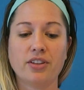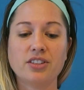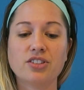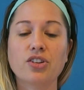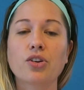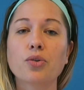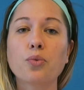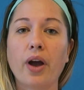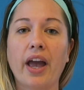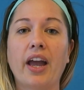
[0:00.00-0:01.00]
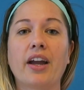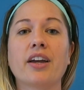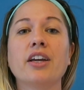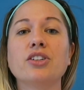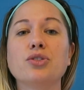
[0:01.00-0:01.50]
This is a good
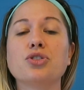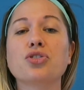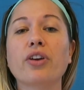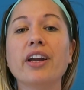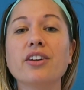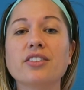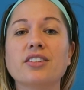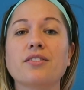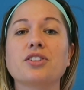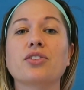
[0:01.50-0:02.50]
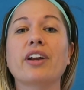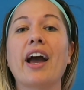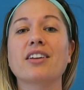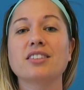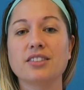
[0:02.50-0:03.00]
way to train yourself to
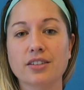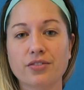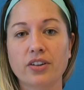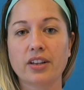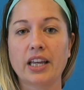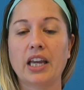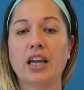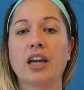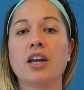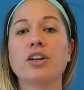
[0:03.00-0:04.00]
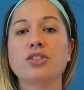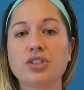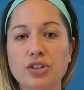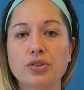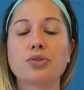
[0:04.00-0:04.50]
react differently
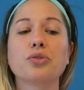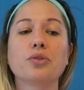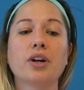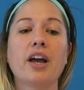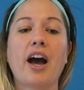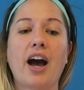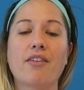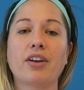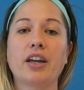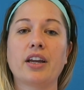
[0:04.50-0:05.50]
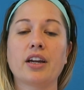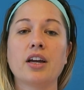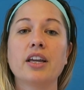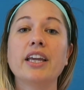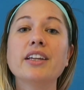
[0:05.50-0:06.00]
to
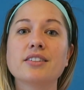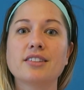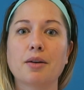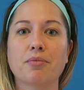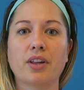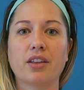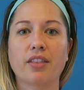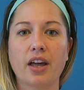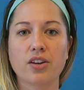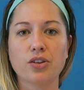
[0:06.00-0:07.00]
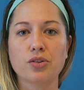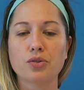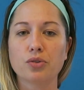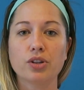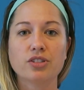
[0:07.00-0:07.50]
having eaten something that
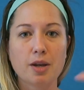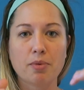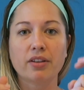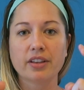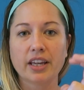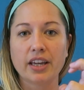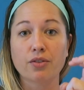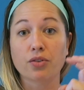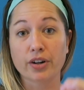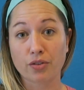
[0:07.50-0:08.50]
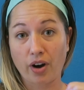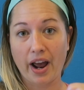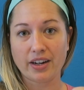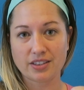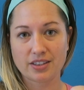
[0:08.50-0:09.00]
you typically
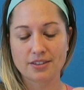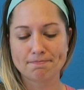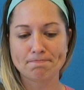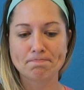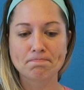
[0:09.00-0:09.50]
regret.